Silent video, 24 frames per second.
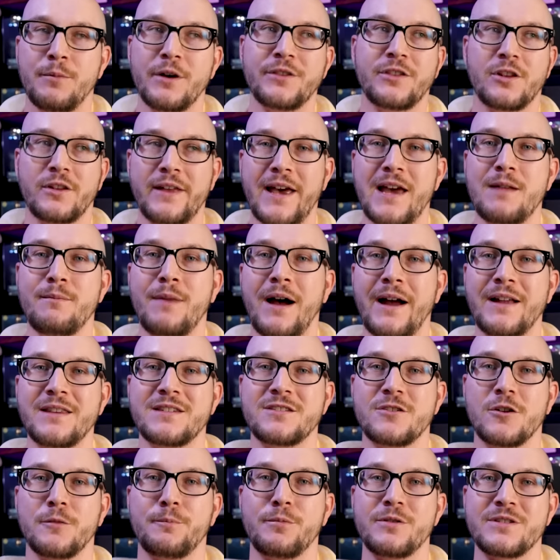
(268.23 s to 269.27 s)
but the landmines
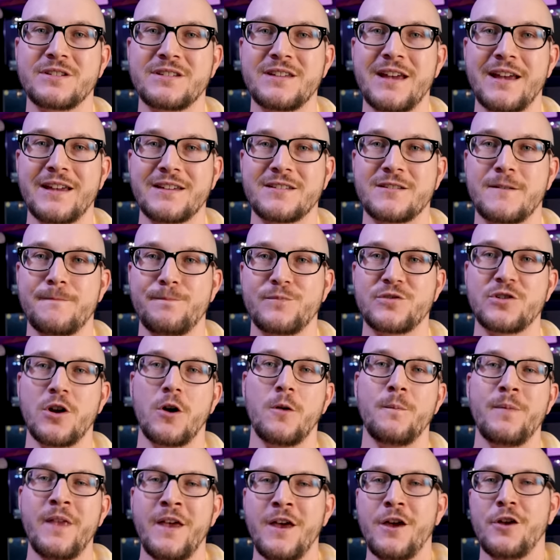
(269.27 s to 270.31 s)
still persist.
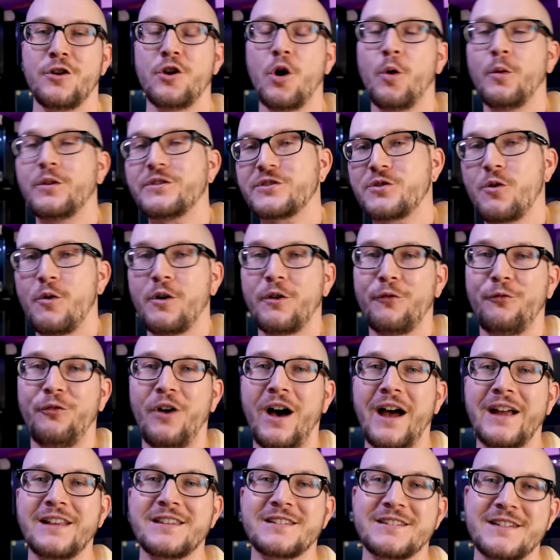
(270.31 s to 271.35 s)
So no one's going to
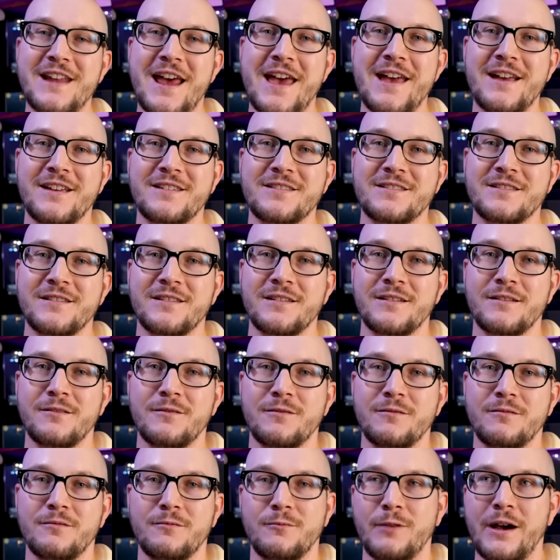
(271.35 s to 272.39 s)
find snakes
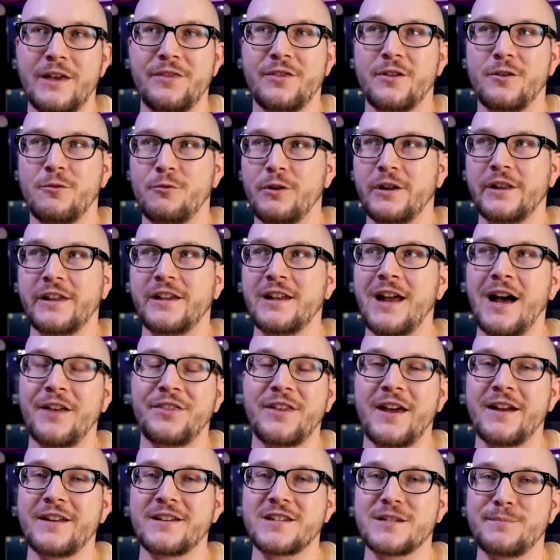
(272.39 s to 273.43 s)
when they're really not
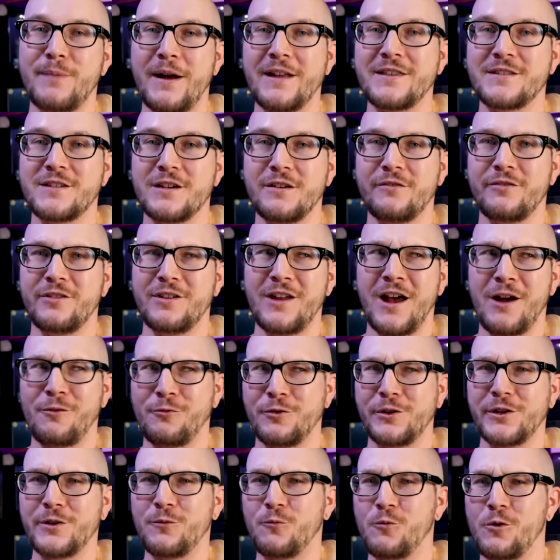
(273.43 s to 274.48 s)
that expensive and not
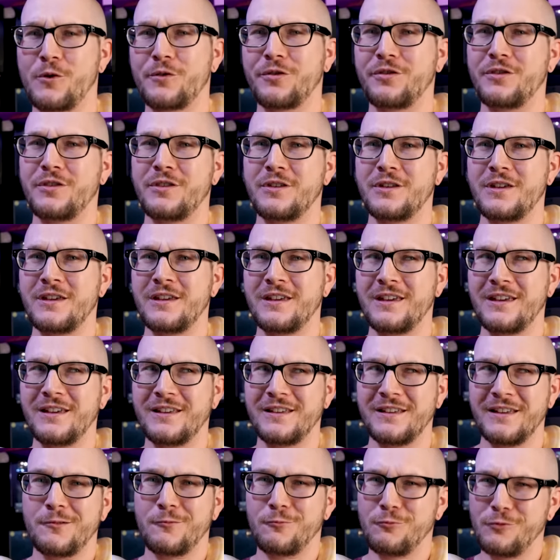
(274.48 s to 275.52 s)
really worth
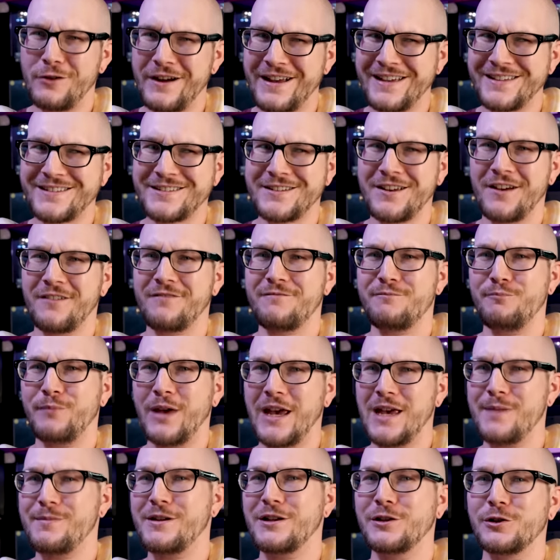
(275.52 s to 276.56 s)
the risk of
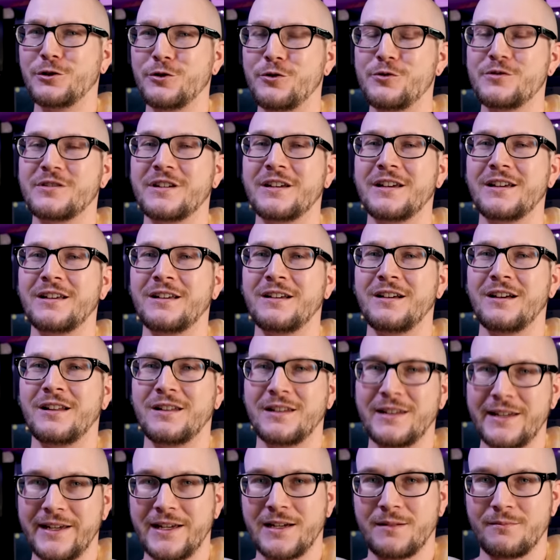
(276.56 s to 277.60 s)
maybe losing a
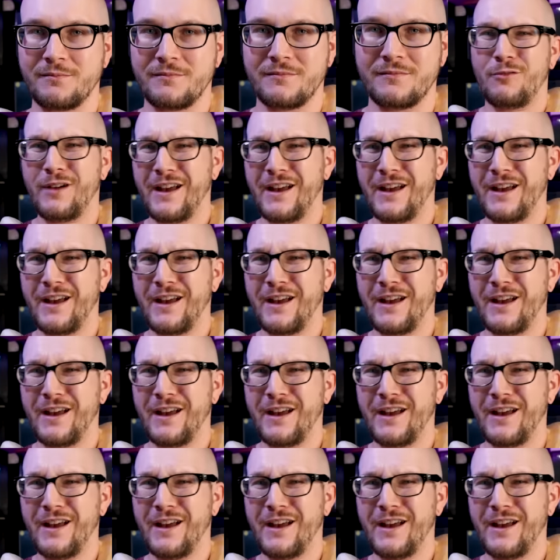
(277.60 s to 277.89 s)
limb,